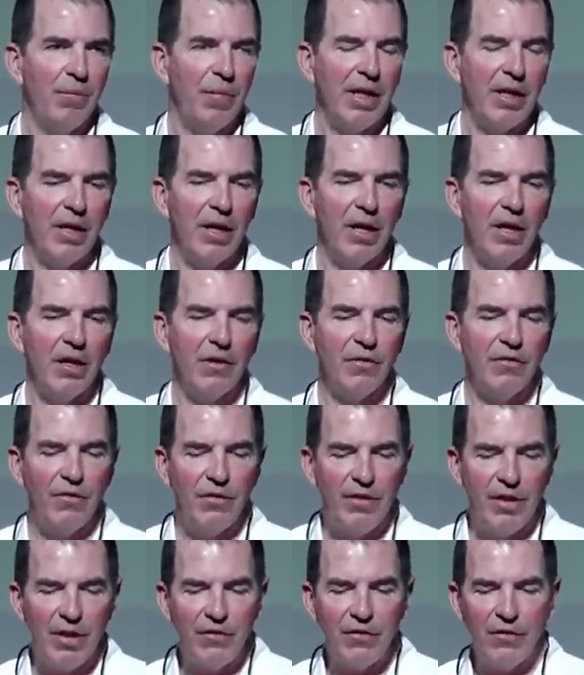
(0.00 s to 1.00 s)
Because
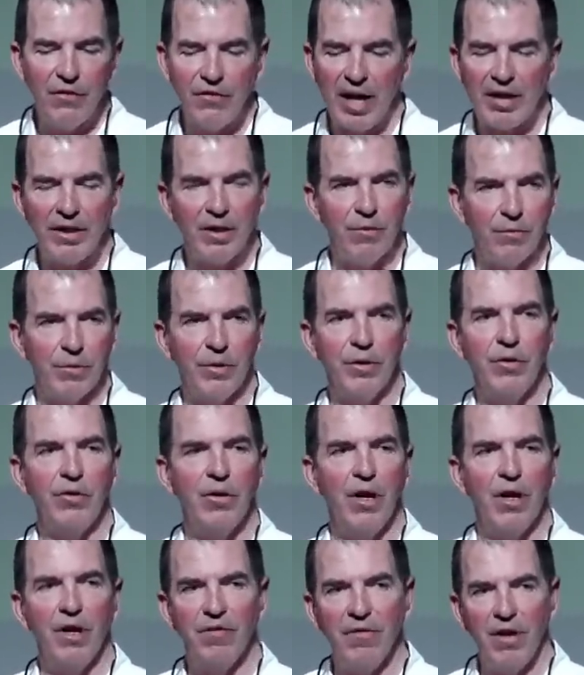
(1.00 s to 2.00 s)
this is at the
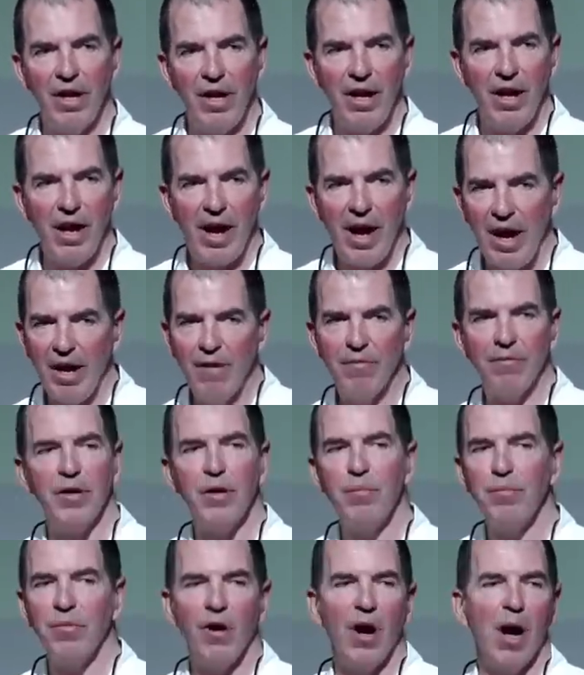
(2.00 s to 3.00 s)
root of
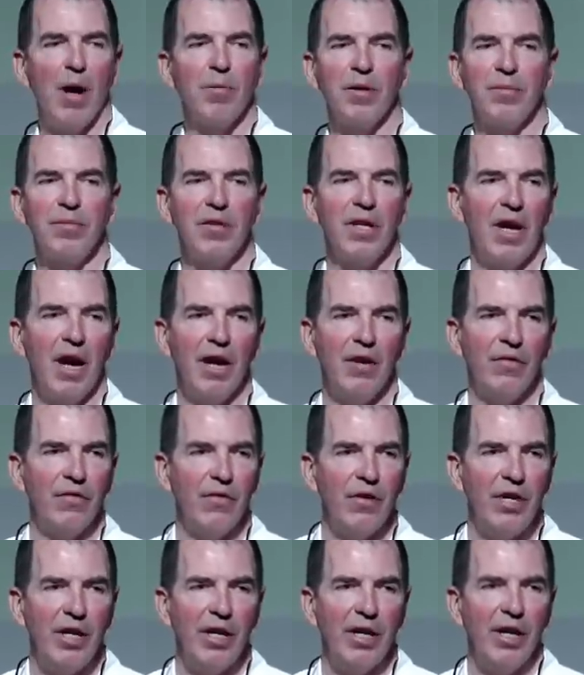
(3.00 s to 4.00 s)
every problem that I
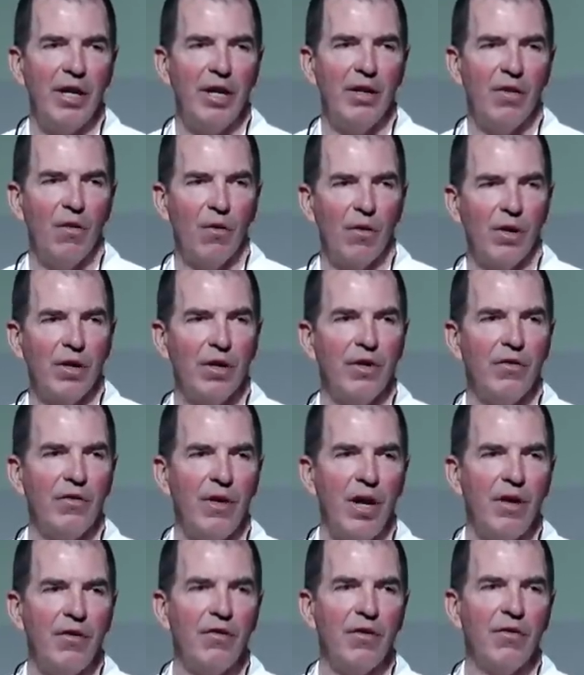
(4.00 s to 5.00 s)
see in
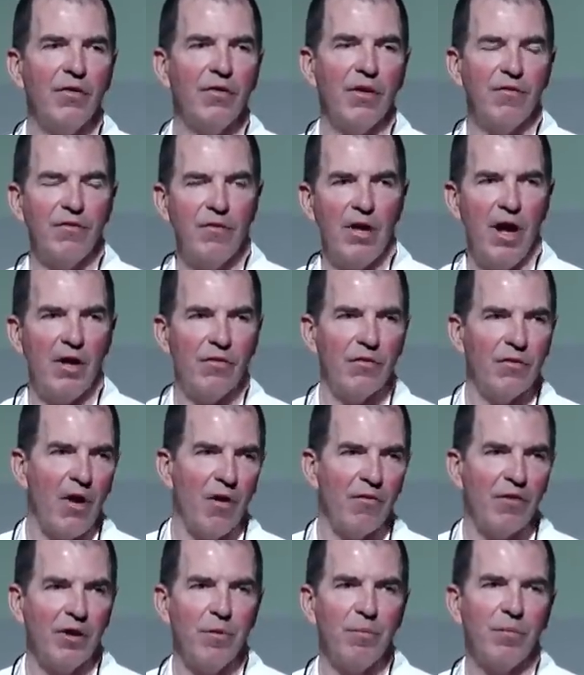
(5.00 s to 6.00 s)
organizations of not
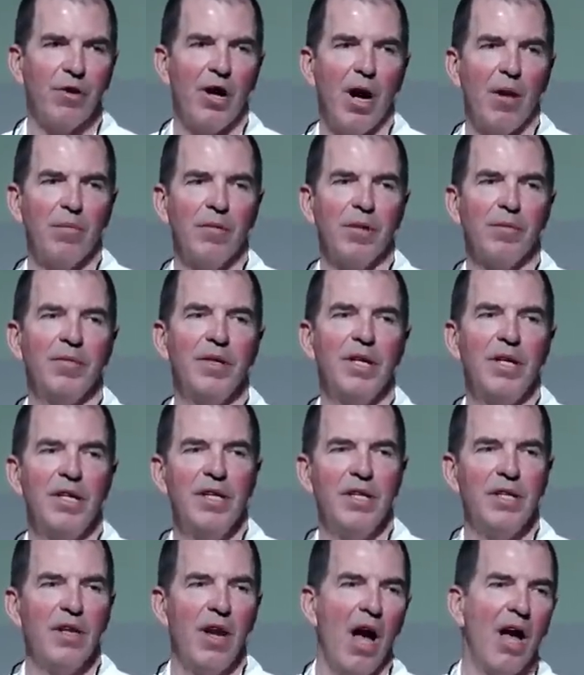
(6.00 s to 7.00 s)
solving a problem,
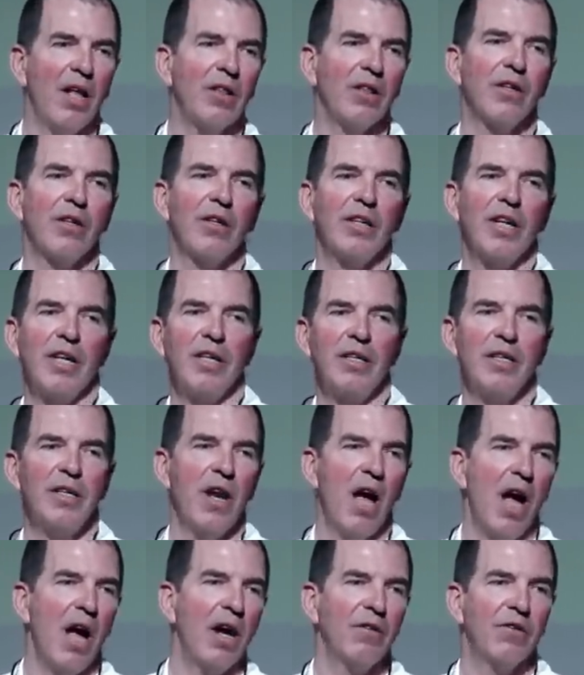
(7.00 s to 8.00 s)
not learning,
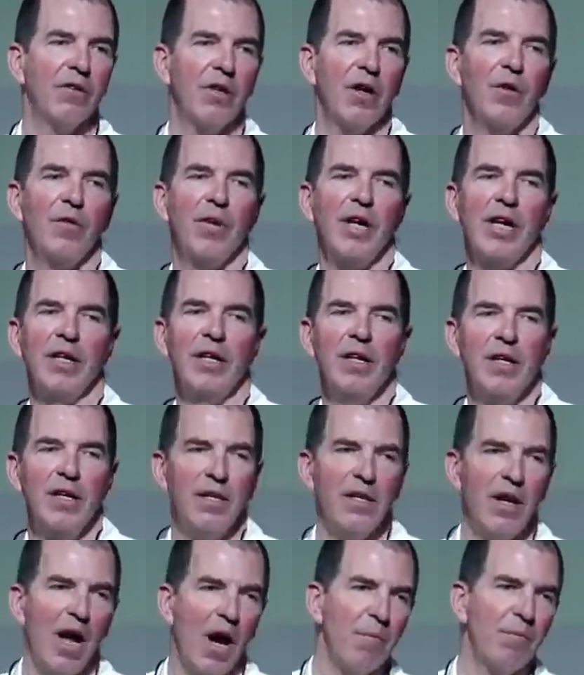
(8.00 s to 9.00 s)
not growing,
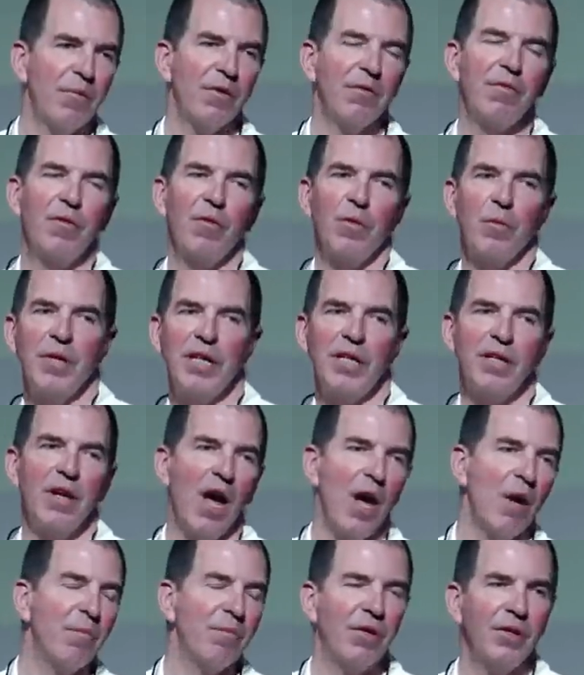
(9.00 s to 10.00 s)
not performing,
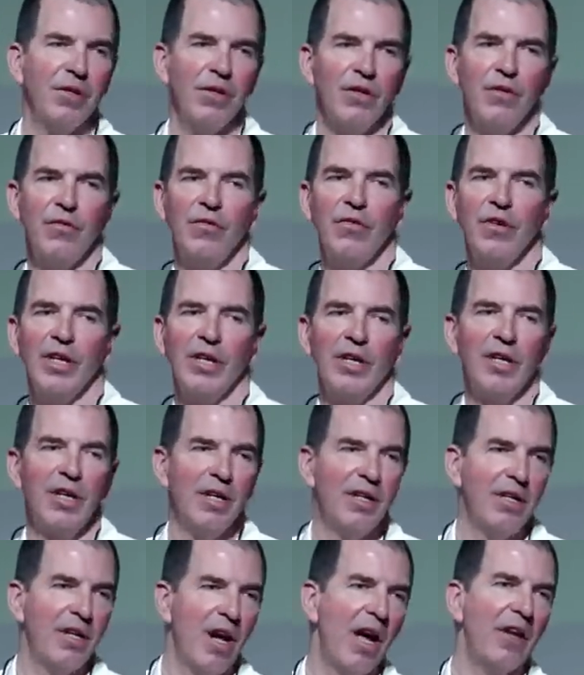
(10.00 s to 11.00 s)
not producing,
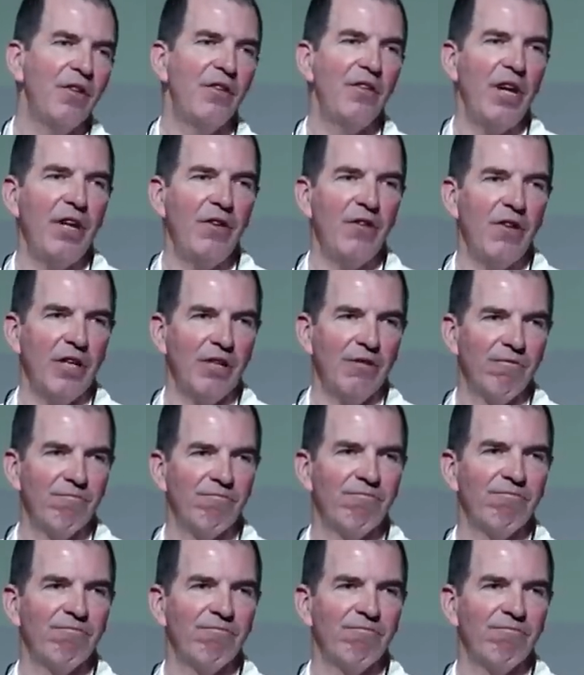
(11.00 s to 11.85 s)
not changing.